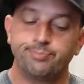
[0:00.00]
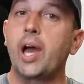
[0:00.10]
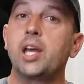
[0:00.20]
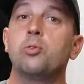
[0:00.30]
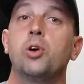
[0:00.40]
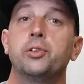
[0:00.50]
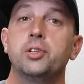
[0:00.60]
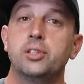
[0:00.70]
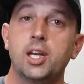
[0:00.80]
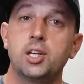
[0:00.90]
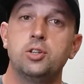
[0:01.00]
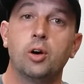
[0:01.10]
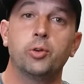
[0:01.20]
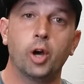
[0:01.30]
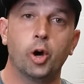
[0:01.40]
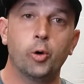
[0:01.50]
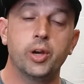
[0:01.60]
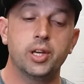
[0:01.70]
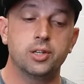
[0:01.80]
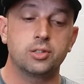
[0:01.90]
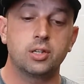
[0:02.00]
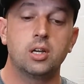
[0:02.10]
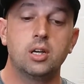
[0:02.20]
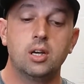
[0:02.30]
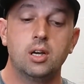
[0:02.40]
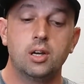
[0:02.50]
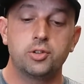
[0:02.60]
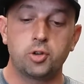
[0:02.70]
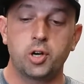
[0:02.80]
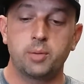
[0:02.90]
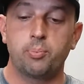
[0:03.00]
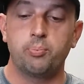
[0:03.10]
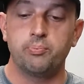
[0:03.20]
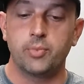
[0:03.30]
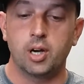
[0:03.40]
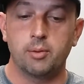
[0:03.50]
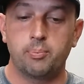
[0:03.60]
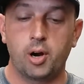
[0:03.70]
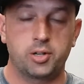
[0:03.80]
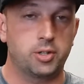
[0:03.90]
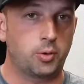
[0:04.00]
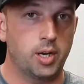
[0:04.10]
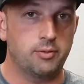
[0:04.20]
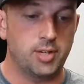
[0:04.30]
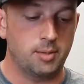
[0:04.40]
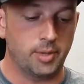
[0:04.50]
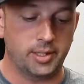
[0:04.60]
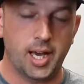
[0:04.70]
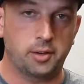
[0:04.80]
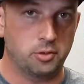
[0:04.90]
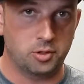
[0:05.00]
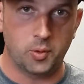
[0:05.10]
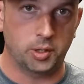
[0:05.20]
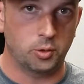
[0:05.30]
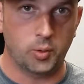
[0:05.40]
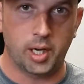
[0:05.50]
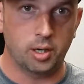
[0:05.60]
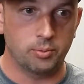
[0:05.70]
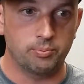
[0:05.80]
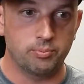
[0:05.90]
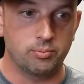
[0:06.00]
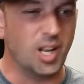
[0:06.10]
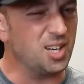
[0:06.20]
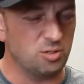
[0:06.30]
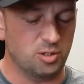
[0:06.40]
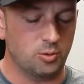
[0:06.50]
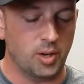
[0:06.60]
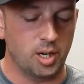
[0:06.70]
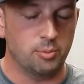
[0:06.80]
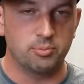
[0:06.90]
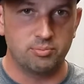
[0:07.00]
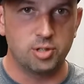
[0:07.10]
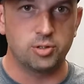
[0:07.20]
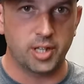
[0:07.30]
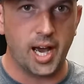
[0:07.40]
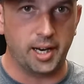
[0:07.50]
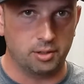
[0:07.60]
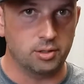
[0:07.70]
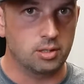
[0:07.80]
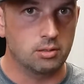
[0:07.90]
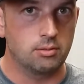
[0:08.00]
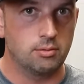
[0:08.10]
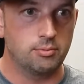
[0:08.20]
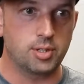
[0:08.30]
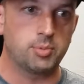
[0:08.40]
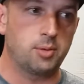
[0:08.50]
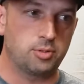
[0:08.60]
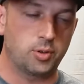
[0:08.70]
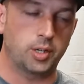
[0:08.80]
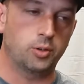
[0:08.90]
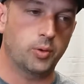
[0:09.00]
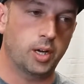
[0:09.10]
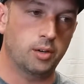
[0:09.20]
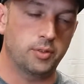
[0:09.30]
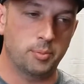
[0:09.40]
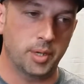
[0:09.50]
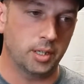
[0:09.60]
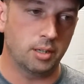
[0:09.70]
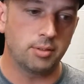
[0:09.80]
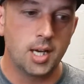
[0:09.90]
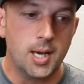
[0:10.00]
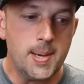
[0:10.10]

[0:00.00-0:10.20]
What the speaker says: back-end royalties, in case you don't know, is certain parts of the creative team, like the actors, director, writer, not usually the writer, usually the actors, sometimes the director and writer if they're big enough,